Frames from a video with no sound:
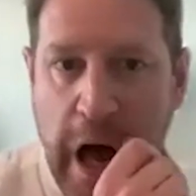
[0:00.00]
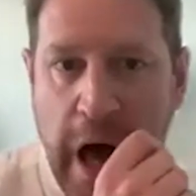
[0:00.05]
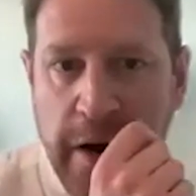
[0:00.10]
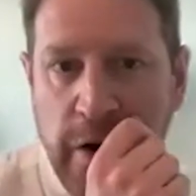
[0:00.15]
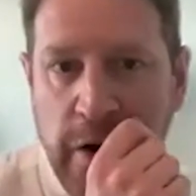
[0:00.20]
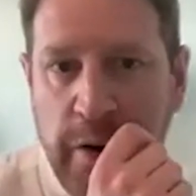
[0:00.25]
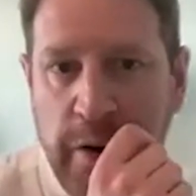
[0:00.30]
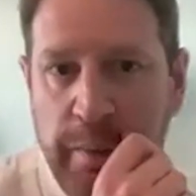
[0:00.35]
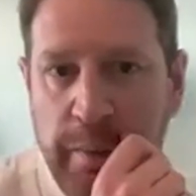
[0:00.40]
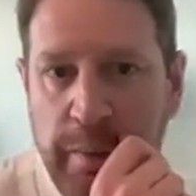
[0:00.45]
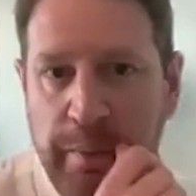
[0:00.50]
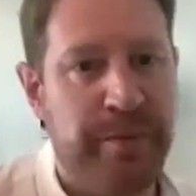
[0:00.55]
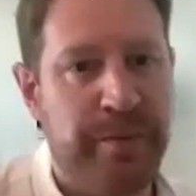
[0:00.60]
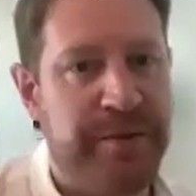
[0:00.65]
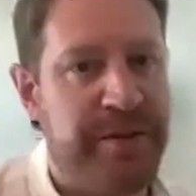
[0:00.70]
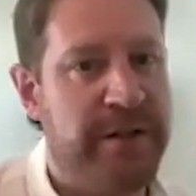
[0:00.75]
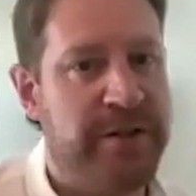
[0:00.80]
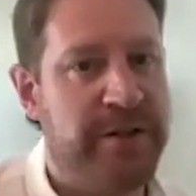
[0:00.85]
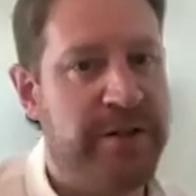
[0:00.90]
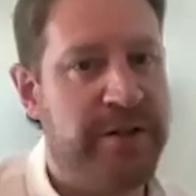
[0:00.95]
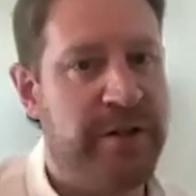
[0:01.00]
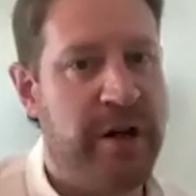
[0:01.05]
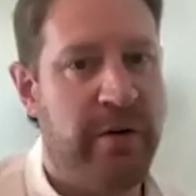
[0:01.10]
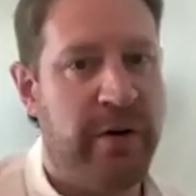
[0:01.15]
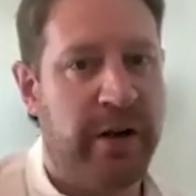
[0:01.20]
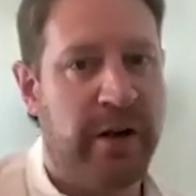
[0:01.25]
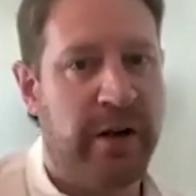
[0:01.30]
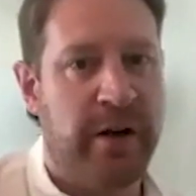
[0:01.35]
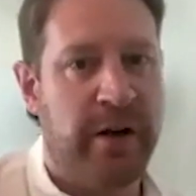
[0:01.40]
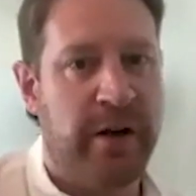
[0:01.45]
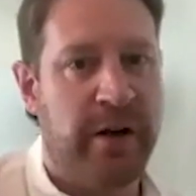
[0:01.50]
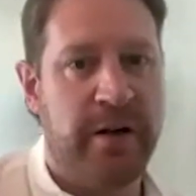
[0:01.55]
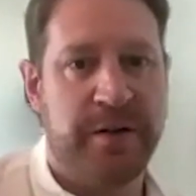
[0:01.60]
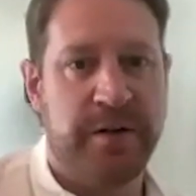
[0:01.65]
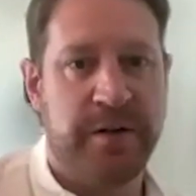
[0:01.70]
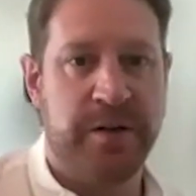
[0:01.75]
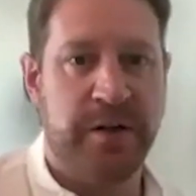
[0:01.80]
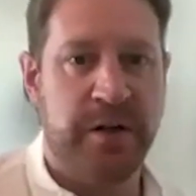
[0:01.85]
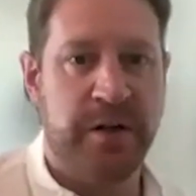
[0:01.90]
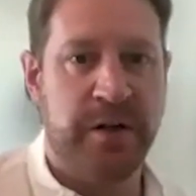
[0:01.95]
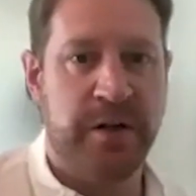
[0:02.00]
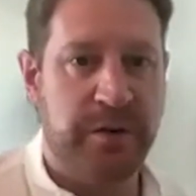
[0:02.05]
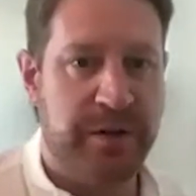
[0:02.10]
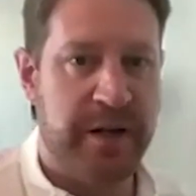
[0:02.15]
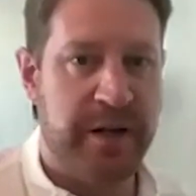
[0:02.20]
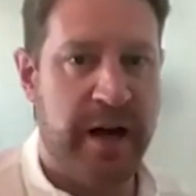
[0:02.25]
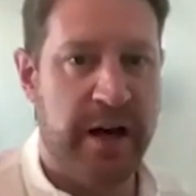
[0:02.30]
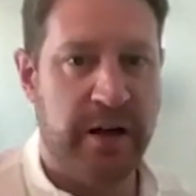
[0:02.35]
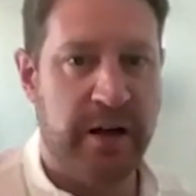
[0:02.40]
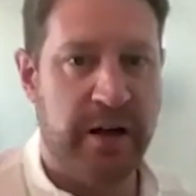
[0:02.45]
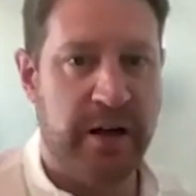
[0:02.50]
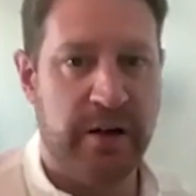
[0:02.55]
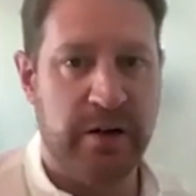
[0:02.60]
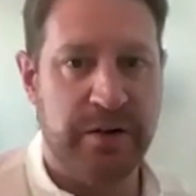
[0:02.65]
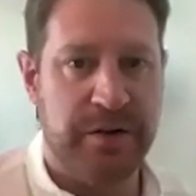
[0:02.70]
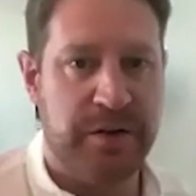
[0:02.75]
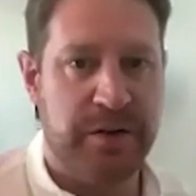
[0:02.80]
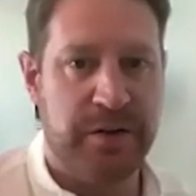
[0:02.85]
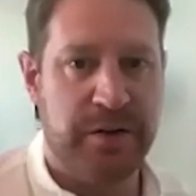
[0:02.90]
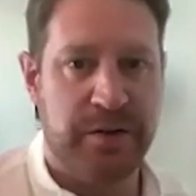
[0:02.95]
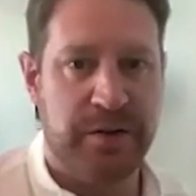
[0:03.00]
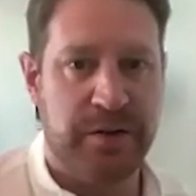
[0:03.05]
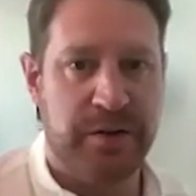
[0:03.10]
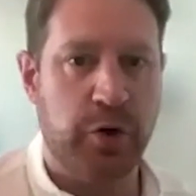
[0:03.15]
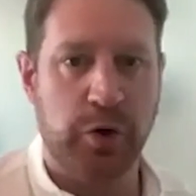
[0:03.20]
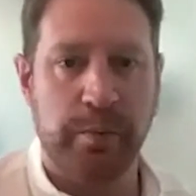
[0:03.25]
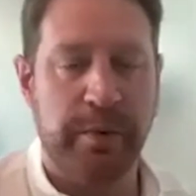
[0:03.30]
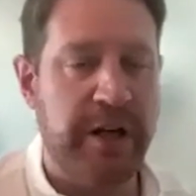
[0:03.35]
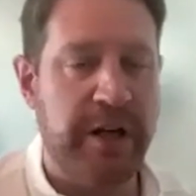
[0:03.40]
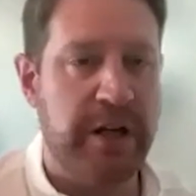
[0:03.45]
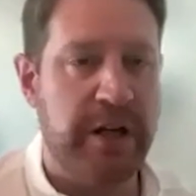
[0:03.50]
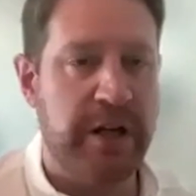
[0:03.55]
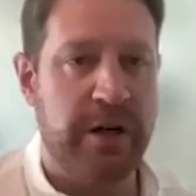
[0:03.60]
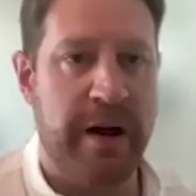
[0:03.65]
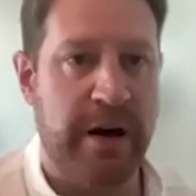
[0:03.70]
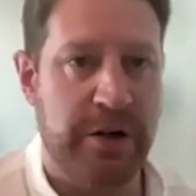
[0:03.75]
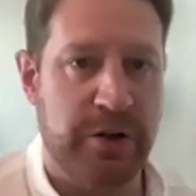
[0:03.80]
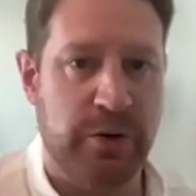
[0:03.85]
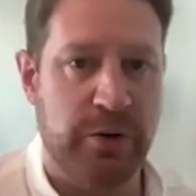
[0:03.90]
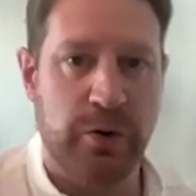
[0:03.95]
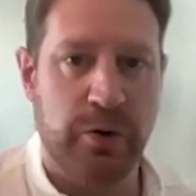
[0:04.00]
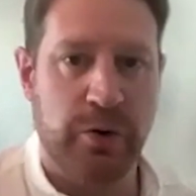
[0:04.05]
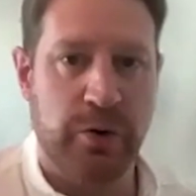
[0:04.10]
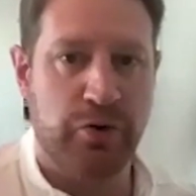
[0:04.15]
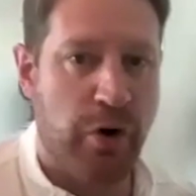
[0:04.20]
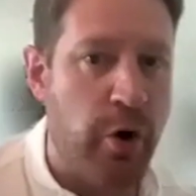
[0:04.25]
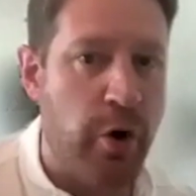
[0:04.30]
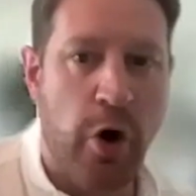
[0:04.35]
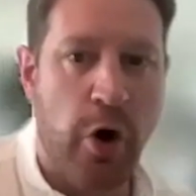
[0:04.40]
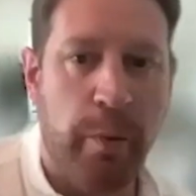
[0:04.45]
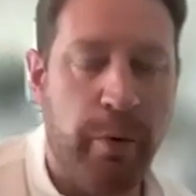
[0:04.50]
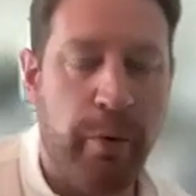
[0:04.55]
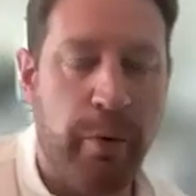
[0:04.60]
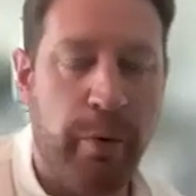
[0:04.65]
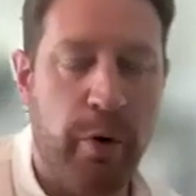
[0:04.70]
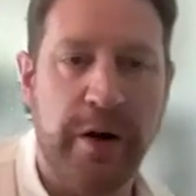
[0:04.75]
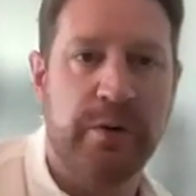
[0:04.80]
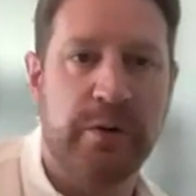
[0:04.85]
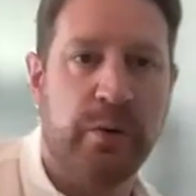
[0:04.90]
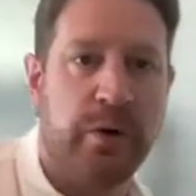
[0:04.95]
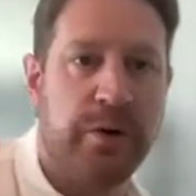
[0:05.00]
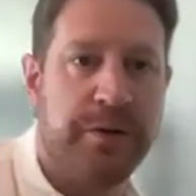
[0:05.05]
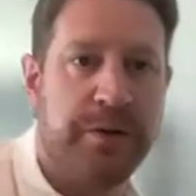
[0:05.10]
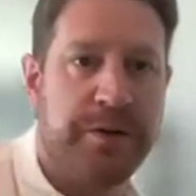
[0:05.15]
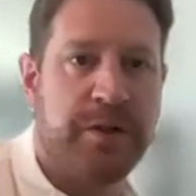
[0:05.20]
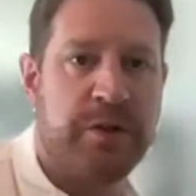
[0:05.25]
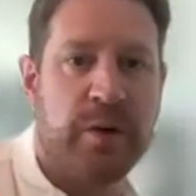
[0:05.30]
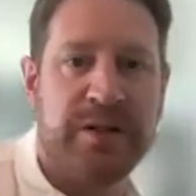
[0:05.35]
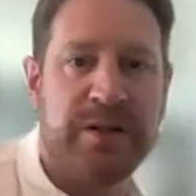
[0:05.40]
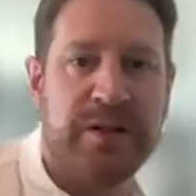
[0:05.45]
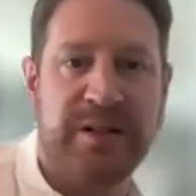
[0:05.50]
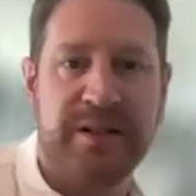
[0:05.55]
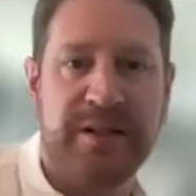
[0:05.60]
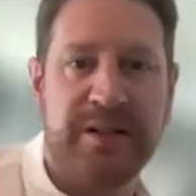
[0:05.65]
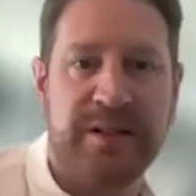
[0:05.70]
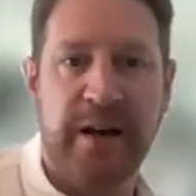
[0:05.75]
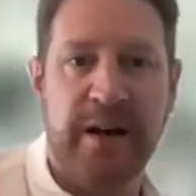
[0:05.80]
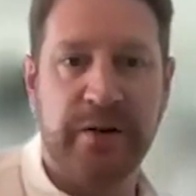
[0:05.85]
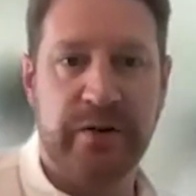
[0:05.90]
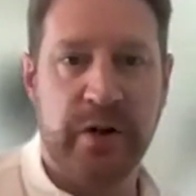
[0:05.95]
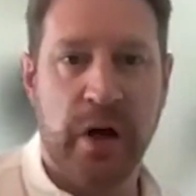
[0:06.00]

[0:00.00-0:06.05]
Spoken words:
And look, prompt engineering is as new today as social media manager or drone operator was in 2010.